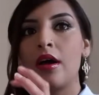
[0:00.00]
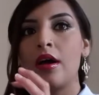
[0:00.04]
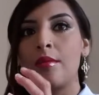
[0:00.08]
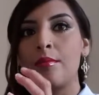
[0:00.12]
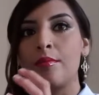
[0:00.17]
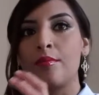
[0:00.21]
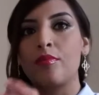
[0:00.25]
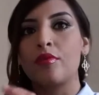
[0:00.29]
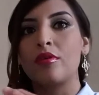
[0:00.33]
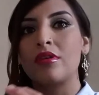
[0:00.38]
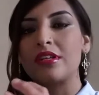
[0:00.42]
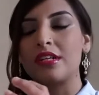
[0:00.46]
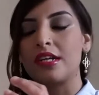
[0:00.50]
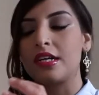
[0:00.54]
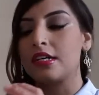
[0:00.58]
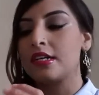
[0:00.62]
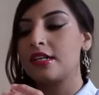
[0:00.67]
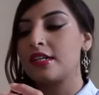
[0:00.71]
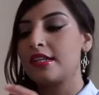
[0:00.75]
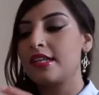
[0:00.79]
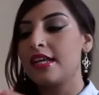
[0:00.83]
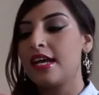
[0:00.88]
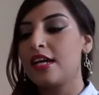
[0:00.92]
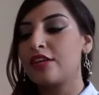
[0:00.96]
um,
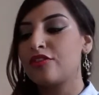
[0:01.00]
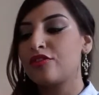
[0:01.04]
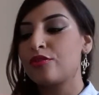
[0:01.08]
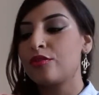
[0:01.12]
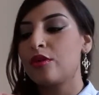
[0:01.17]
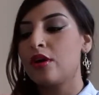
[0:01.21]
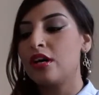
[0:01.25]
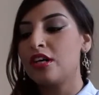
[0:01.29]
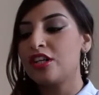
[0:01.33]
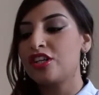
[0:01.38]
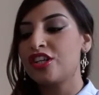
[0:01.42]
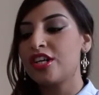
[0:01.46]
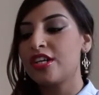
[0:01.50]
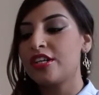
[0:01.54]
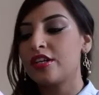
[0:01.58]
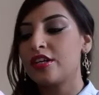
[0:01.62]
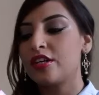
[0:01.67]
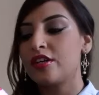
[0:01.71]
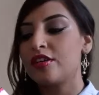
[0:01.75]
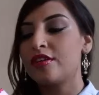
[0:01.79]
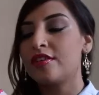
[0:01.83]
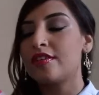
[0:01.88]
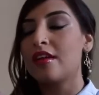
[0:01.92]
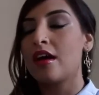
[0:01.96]
product the actual
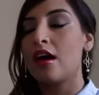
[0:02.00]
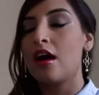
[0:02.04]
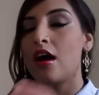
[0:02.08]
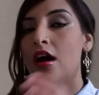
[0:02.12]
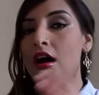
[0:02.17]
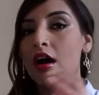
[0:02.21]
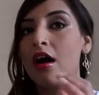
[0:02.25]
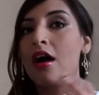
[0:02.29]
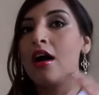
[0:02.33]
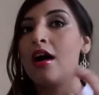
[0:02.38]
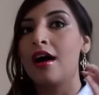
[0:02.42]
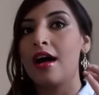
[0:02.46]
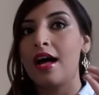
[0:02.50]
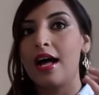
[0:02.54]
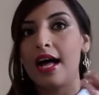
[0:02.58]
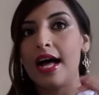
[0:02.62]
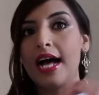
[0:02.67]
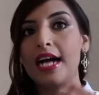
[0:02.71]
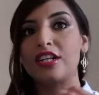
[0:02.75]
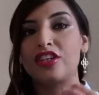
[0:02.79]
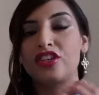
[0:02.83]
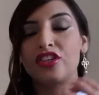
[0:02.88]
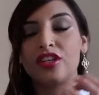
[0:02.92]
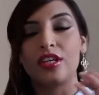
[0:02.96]
eyeshadows are
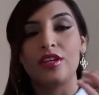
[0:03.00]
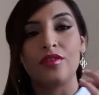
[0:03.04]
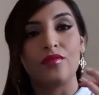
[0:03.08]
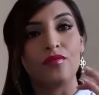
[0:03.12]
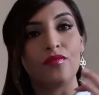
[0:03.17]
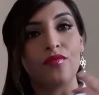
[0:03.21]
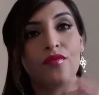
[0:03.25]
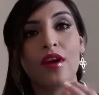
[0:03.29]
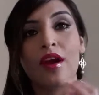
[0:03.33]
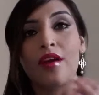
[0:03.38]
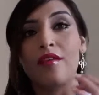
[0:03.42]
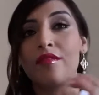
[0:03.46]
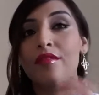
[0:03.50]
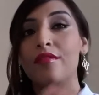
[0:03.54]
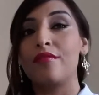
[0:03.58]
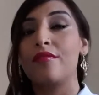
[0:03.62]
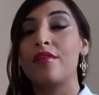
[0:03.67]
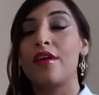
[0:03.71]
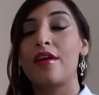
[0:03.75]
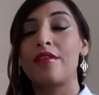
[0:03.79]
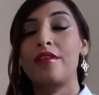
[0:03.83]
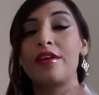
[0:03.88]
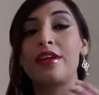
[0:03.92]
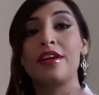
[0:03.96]
actually very
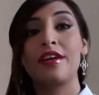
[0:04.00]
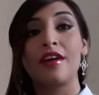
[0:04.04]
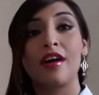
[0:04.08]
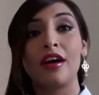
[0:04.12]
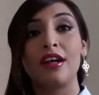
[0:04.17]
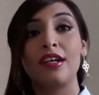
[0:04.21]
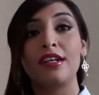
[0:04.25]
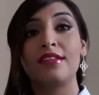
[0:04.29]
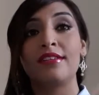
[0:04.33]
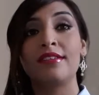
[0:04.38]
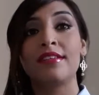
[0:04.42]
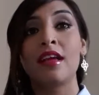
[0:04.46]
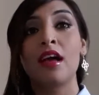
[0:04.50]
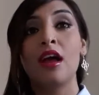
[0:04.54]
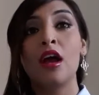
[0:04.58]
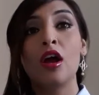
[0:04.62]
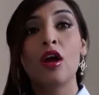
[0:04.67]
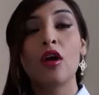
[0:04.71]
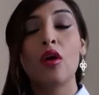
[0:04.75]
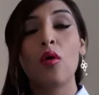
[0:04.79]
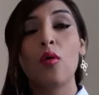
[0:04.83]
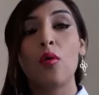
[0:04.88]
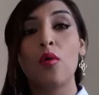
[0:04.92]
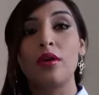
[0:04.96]
very nice
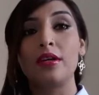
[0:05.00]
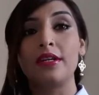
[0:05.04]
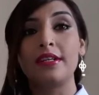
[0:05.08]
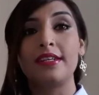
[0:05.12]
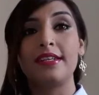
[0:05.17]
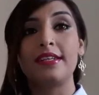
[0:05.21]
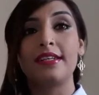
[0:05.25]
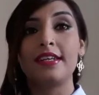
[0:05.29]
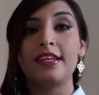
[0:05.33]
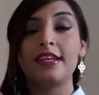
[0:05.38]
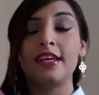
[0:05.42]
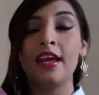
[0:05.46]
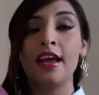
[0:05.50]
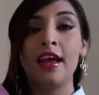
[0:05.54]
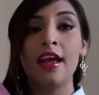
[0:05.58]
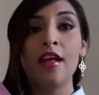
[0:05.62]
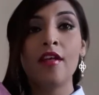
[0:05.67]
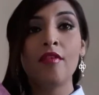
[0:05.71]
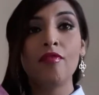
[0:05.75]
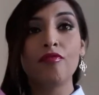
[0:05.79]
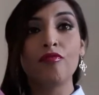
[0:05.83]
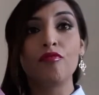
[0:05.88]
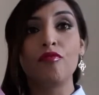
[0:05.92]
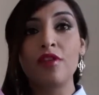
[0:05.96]
quality
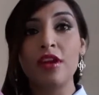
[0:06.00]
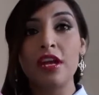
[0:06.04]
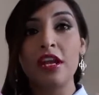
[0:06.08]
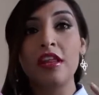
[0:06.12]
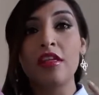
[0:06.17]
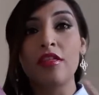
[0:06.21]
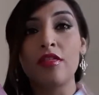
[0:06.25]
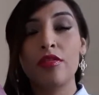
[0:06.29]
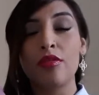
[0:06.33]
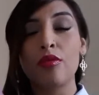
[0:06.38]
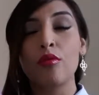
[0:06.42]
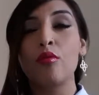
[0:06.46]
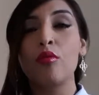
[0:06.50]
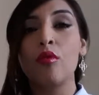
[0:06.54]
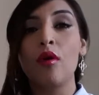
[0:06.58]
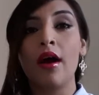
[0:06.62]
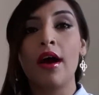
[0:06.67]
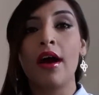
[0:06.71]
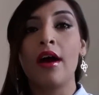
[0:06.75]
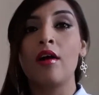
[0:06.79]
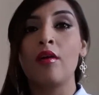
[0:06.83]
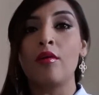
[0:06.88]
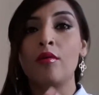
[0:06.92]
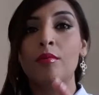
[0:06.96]
really
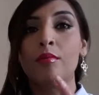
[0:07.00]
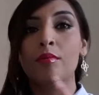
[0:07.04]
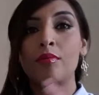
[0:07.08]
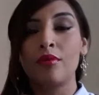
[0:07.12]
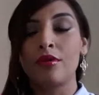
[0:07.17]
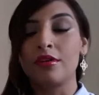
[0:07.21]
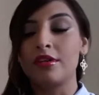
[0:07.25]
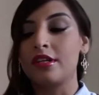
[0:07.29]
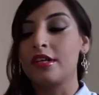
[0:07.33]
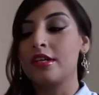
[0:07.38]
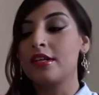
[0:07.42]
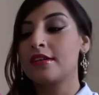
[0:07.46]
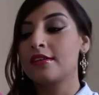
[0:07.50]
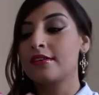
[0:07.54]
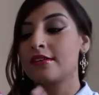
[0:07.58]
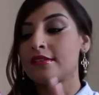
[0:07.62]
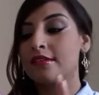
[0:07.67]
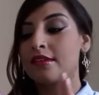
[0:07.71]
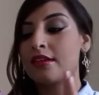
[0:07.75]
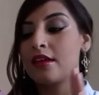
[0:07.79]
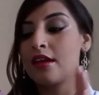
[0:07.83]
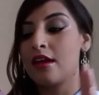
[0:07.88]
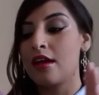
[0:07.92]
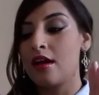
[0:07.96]
thought out
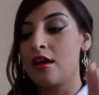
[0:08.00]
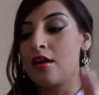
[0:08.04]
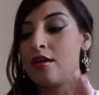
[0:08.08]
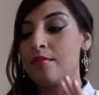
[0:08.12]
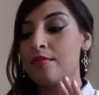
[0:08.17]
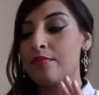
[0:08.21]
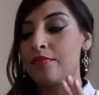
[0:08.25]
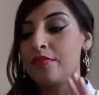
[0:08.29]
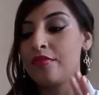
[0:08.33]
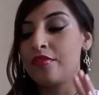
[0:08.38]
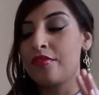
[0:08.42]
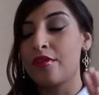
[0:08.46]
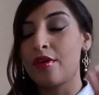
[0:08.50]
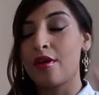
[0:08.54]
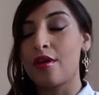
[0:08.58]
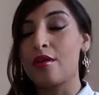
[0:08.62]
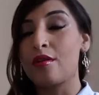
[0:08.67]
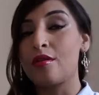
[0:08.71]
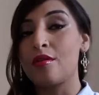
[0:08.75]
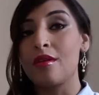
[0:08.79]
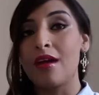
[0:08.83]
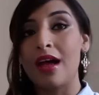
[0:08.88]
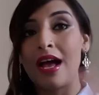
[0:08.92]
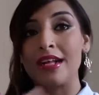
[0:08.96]
products um, so
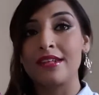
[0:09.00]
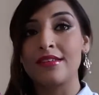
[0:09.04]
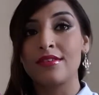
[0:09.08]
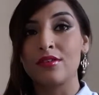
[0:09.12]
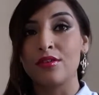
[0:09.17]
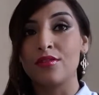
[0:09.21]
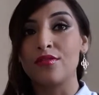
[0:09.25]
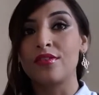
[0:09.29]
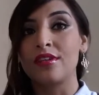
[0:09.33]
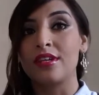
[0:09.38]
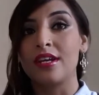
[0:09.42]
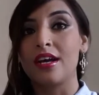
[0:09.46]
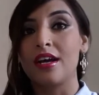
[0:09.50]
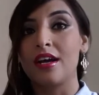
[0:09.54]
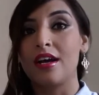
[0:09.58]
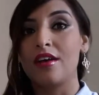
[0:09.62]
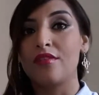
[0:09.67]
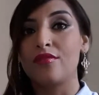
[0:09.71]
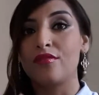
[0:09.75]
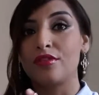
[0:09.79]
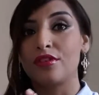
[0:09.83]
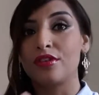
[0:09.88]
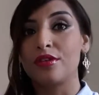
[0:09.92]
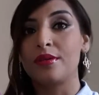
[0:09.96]
hats off to
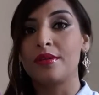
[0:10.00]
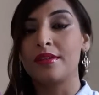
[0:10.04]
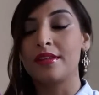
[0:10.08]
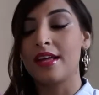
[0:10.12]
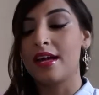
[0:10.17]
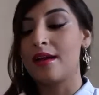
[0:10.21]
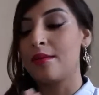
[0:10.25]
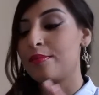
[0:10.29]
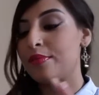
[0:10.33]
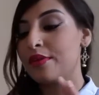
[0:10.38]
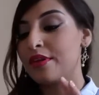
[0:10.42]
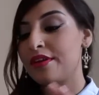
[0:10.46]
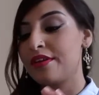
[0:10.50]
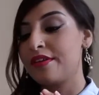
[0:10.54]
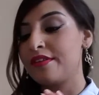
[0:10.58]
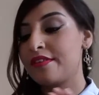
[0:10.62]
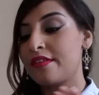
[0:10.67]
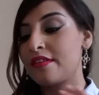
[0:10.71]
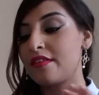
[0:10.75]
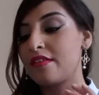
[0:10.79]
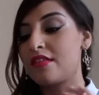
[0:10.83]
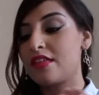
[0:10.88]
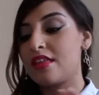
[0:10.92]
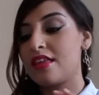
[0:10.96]
her for doing that
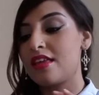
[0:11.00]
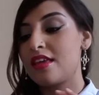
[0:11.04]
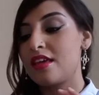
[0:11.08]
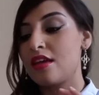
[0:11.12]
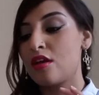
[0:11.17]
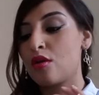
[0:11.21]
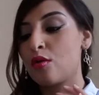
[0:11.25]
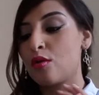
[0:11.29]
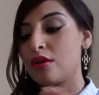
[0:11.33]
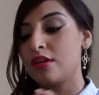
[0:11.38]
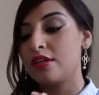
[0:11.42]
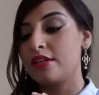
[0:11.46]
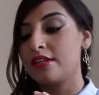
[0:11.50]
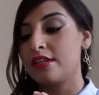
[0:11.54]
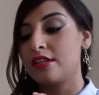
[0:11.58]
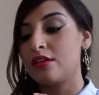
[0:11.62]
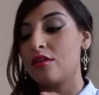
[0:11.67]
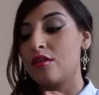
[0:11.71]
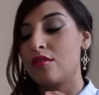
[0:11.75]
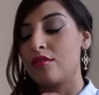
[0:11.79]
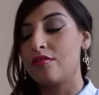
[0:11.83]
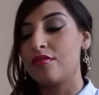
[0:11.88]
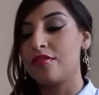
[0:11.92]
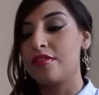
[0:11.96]
because the
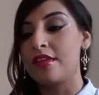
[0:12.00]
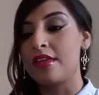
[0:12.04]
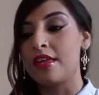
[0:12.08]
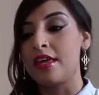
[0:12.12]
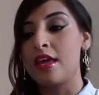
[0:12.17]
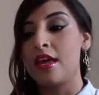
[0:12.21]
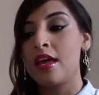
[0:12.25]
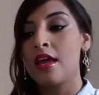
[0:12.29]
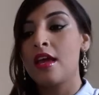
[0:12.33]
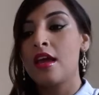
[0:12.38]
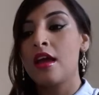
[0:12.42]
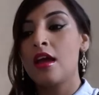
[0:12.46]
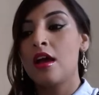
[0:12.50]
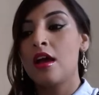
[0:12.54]
quality of the